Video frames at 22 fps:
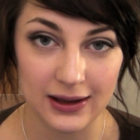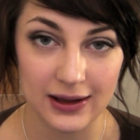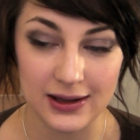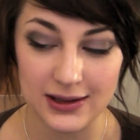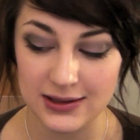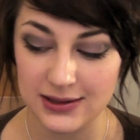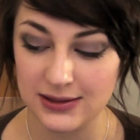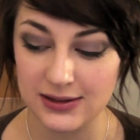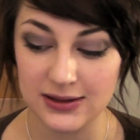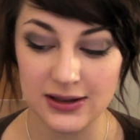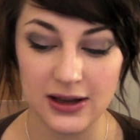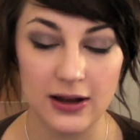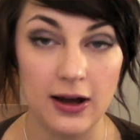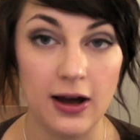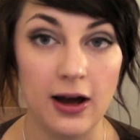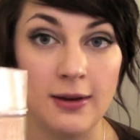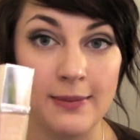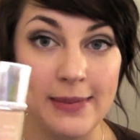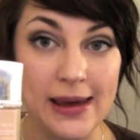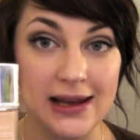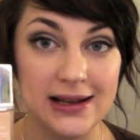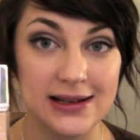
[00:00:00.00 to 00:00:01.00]
It's
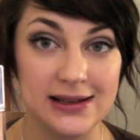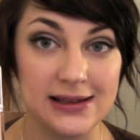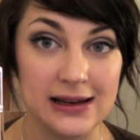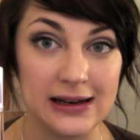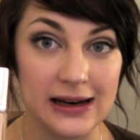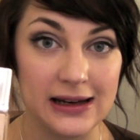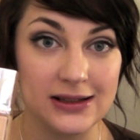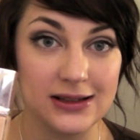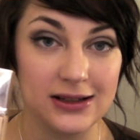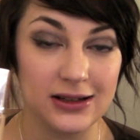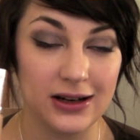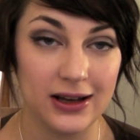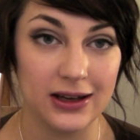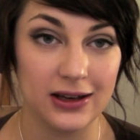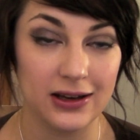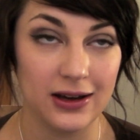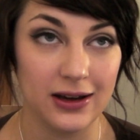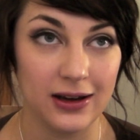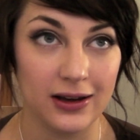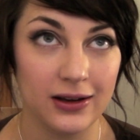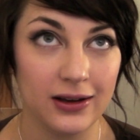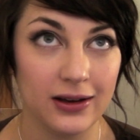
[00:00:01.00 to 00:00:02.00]
amazing. It's like
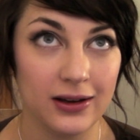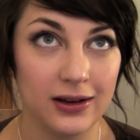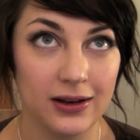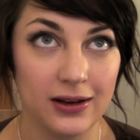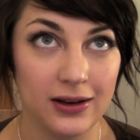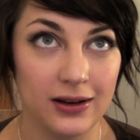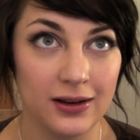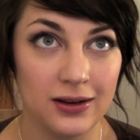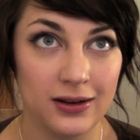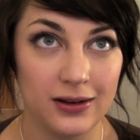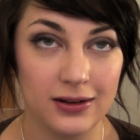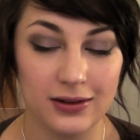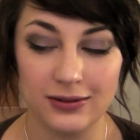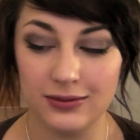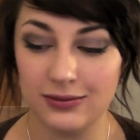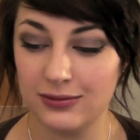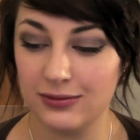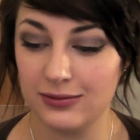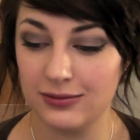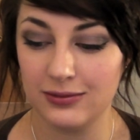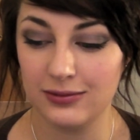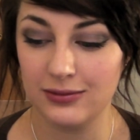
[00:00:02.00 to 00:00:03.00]

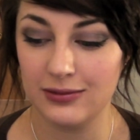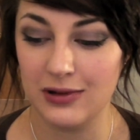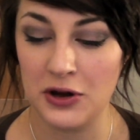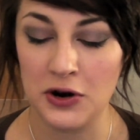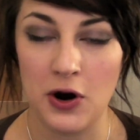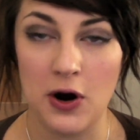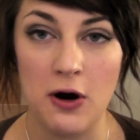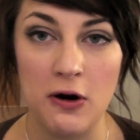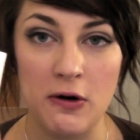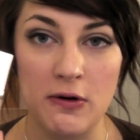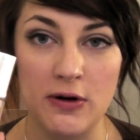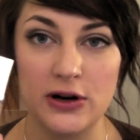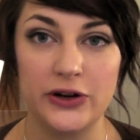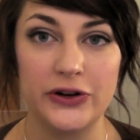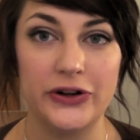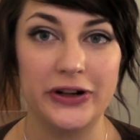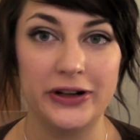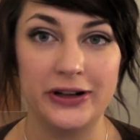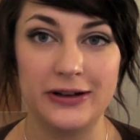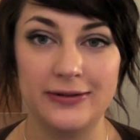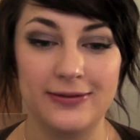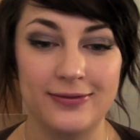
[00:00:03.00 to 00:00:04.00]
an
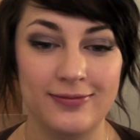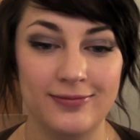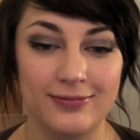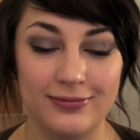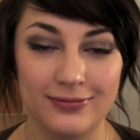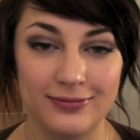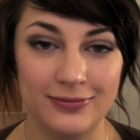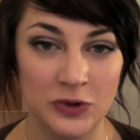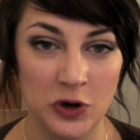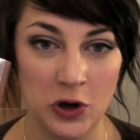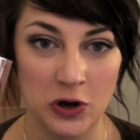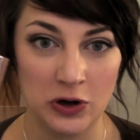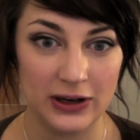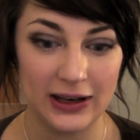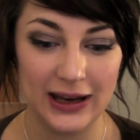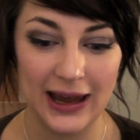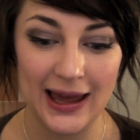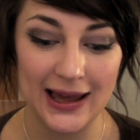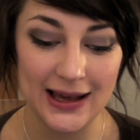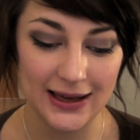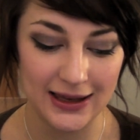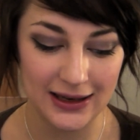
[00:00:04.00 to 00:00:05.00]
oracle of
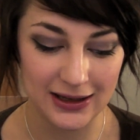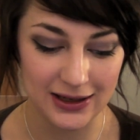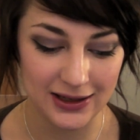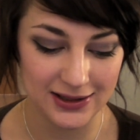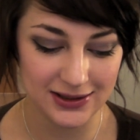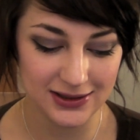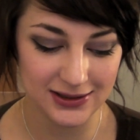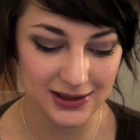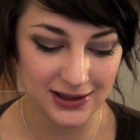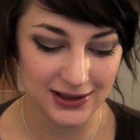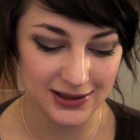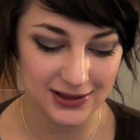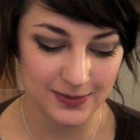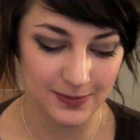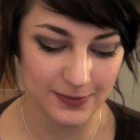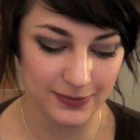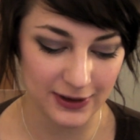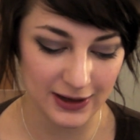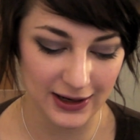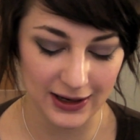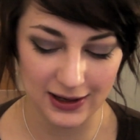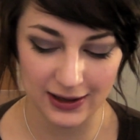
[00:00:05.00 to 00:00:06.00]
non-cakiness. It's
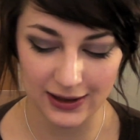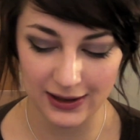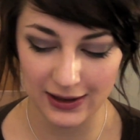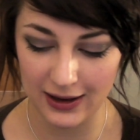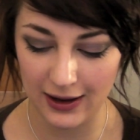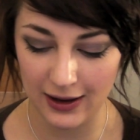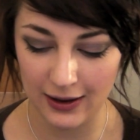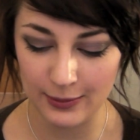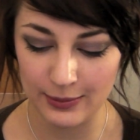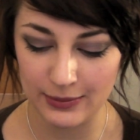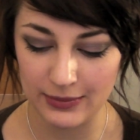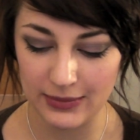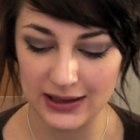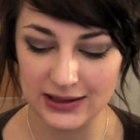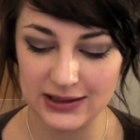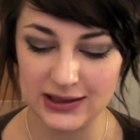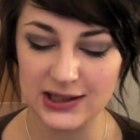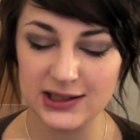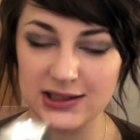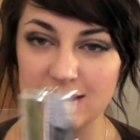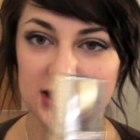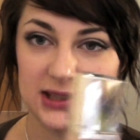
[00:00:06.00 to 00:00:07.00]
brilliant. It
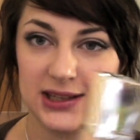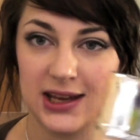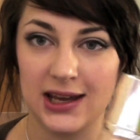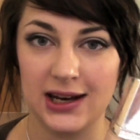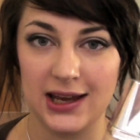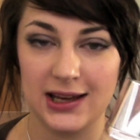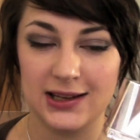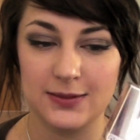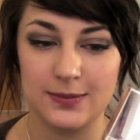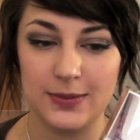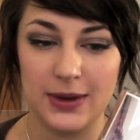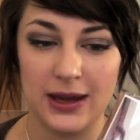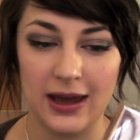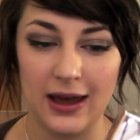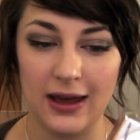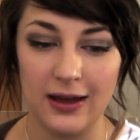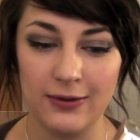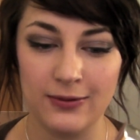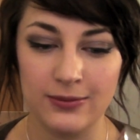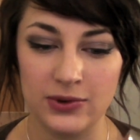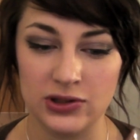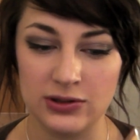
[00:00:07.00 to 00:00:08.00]
does contain
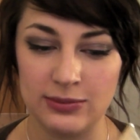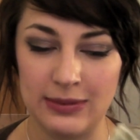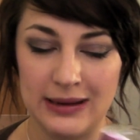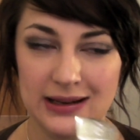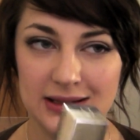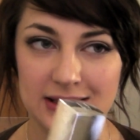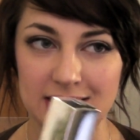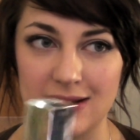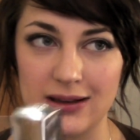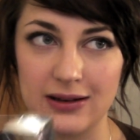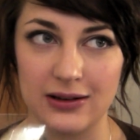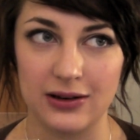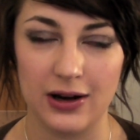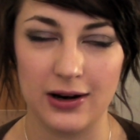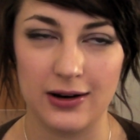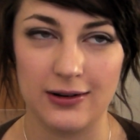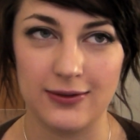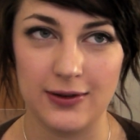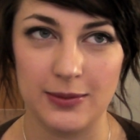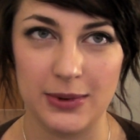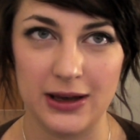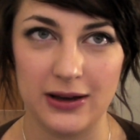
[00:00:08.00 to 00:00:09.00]
SPF, which makes it kind
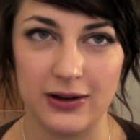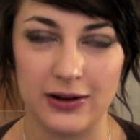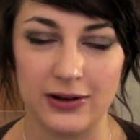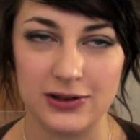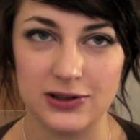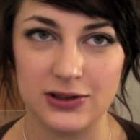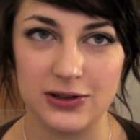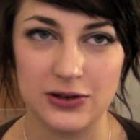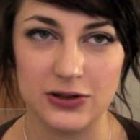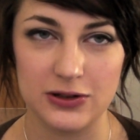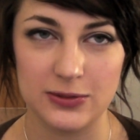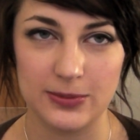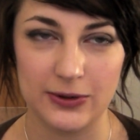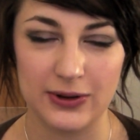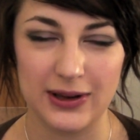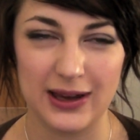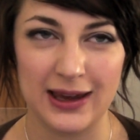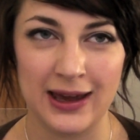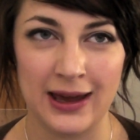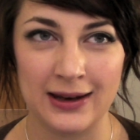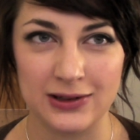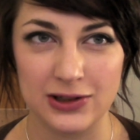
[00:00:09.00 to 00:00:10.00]
of a bit unsuitable.
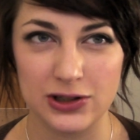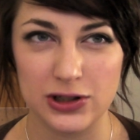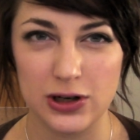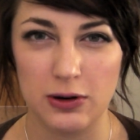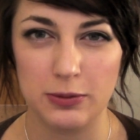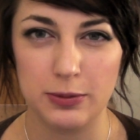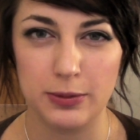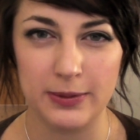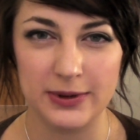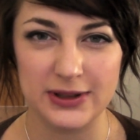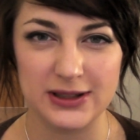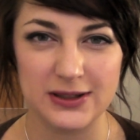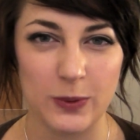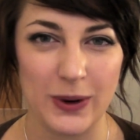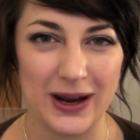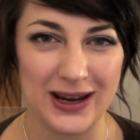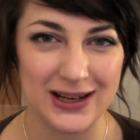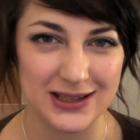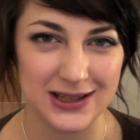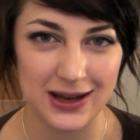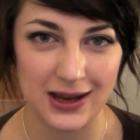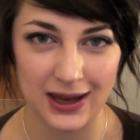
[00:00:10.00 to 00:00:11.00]
It can show up a bit
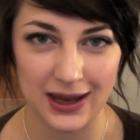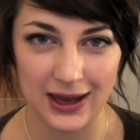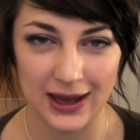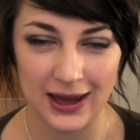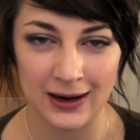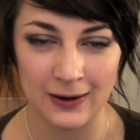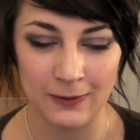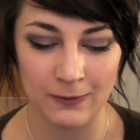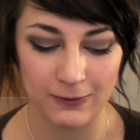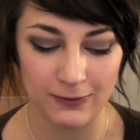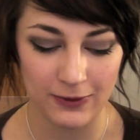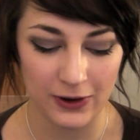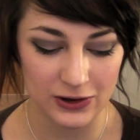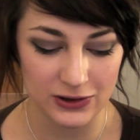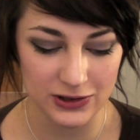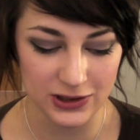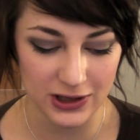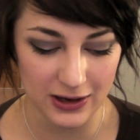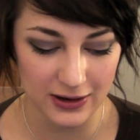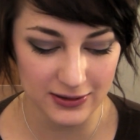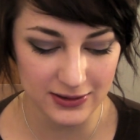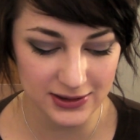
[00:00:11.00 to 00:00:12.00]
sweaty again in
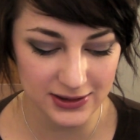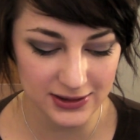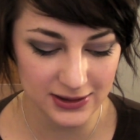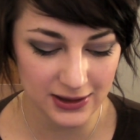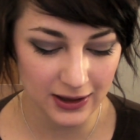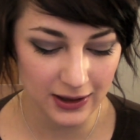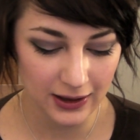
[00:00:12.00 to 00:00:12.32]
photos.